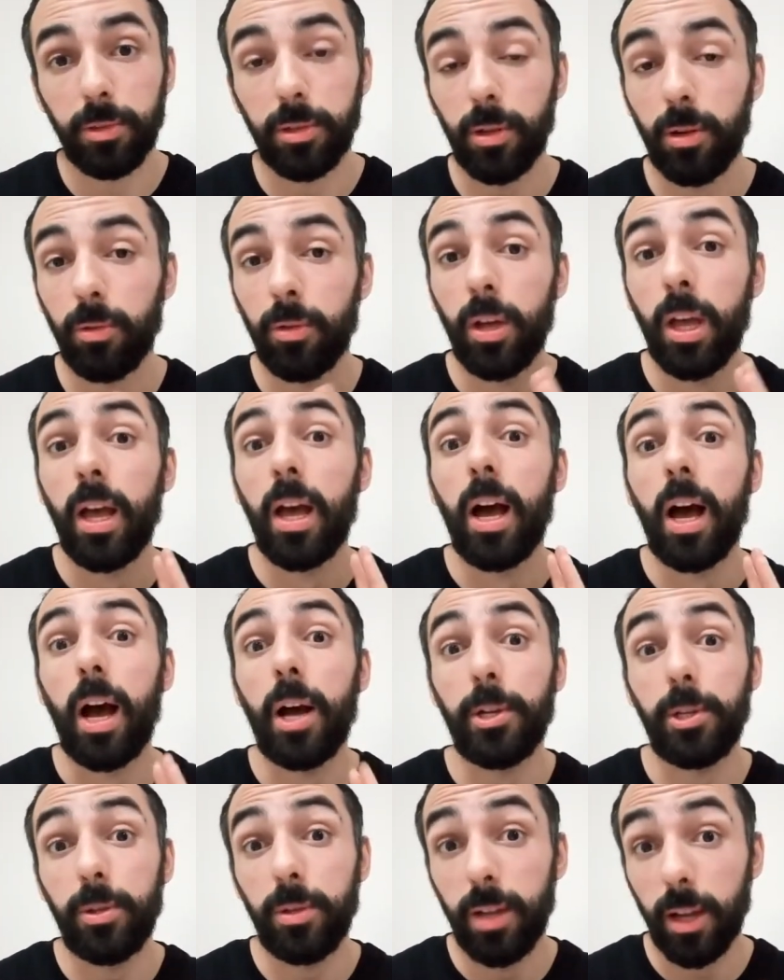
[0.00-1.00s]
So I
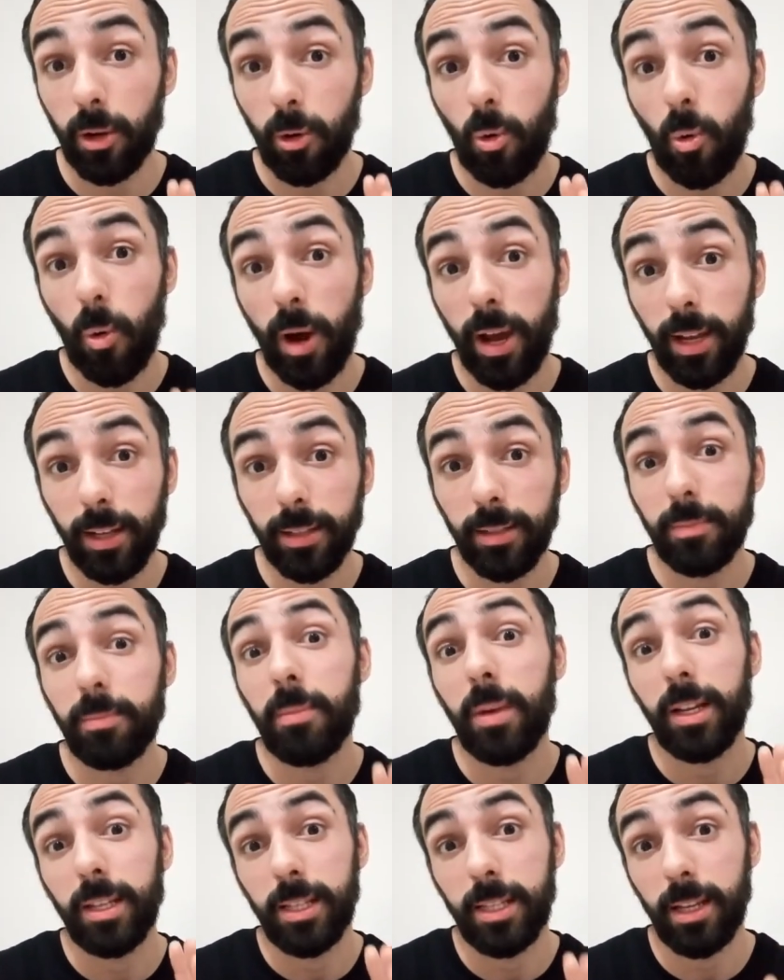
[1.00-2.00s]
should acquaint
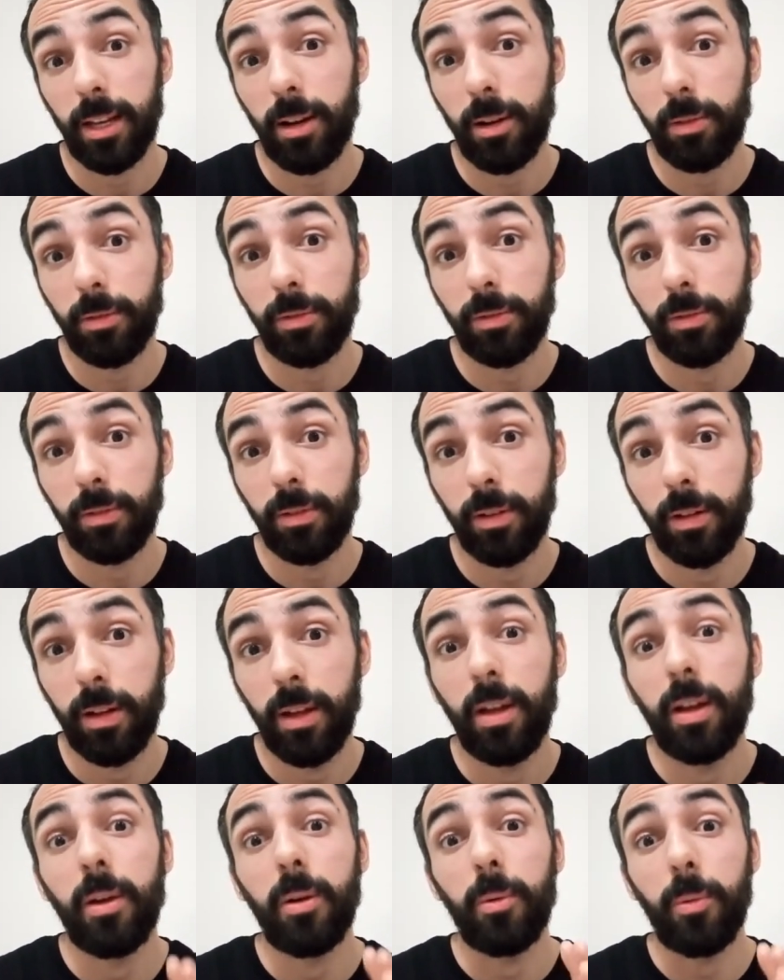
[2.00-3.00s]
myself
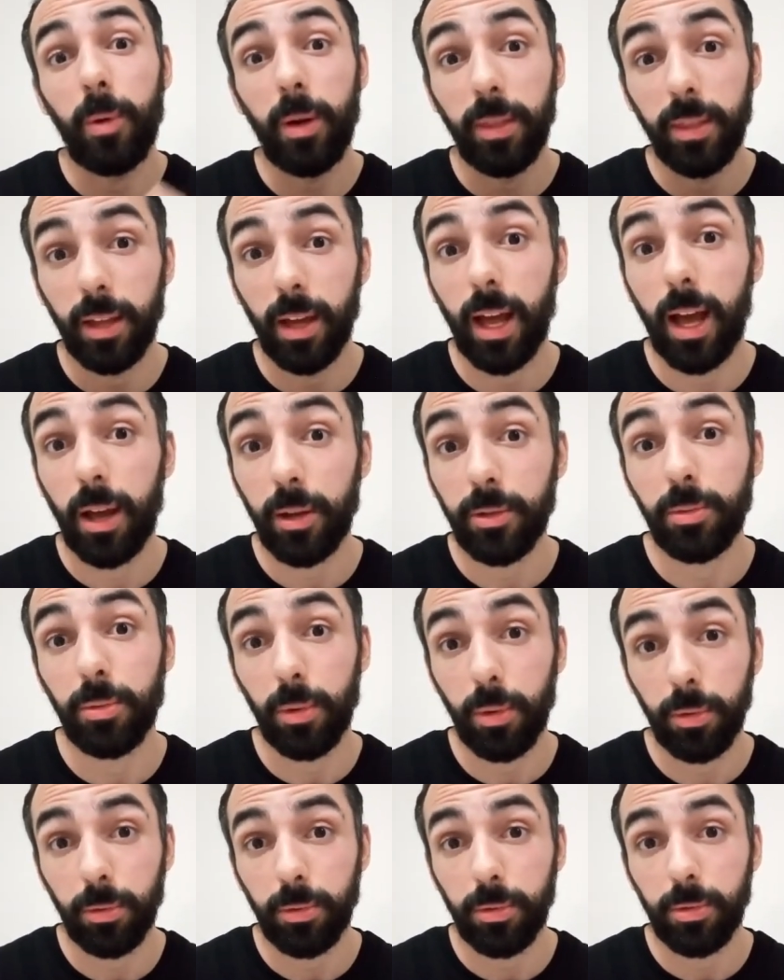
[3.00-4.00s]
with the house
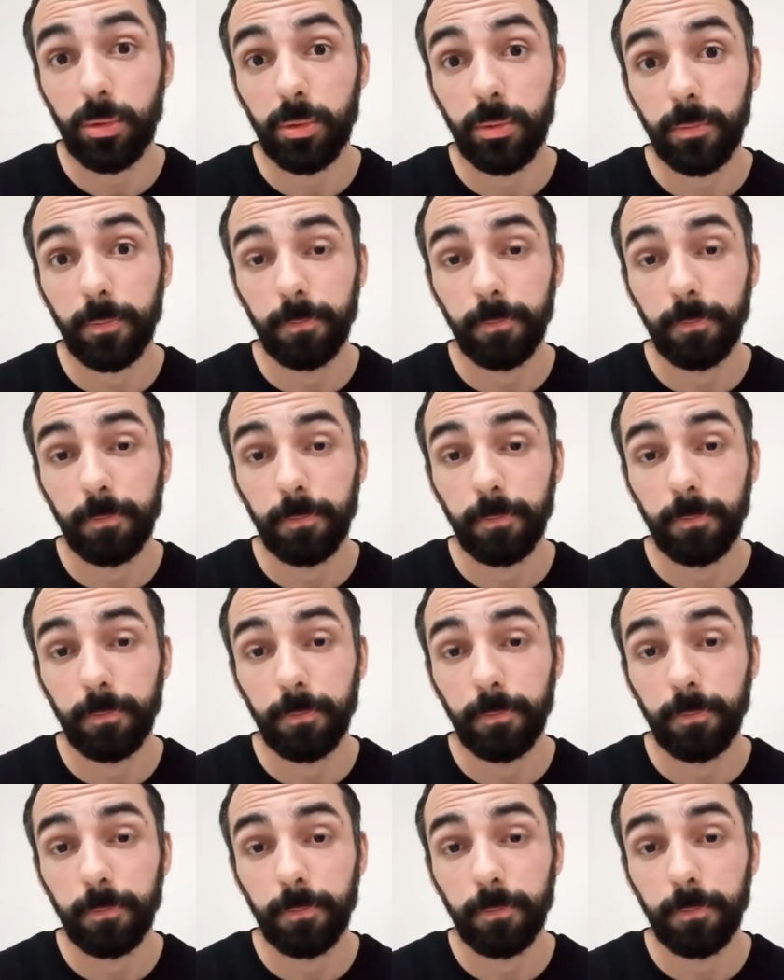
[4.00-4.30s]
rules.